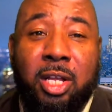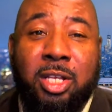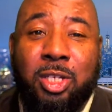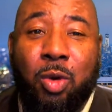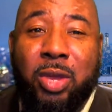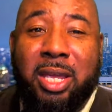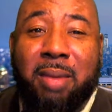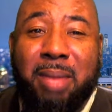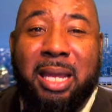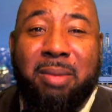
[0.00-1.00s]
so we
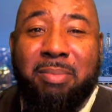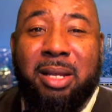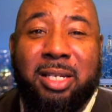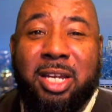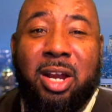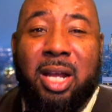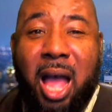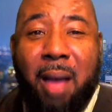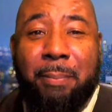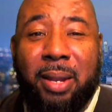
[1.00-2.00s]
can make the military
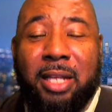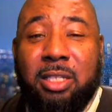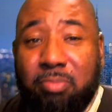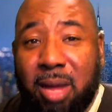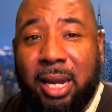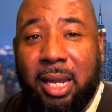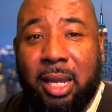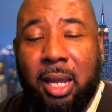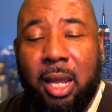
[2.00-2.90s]
complex money.